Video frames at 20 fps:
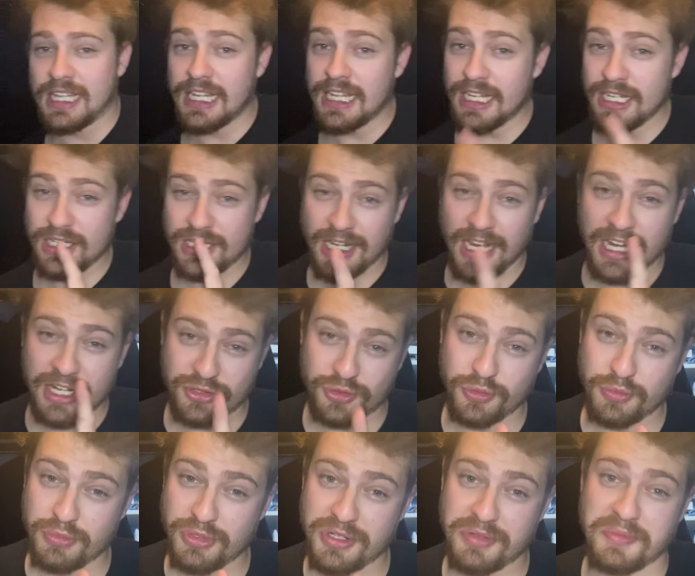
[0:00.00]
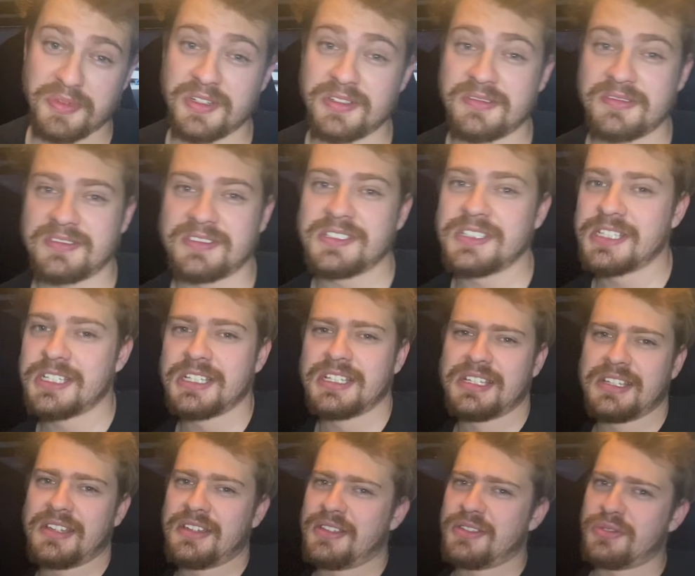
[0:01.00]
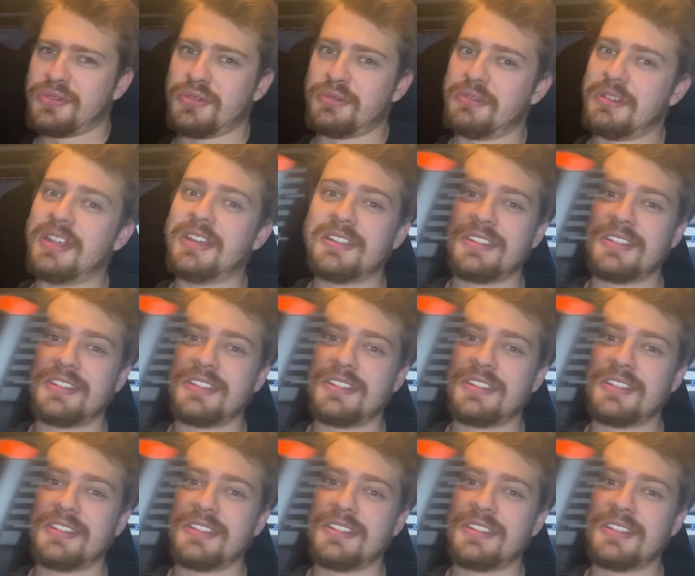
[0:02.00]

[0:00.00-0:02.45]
into actual Brisbane soon.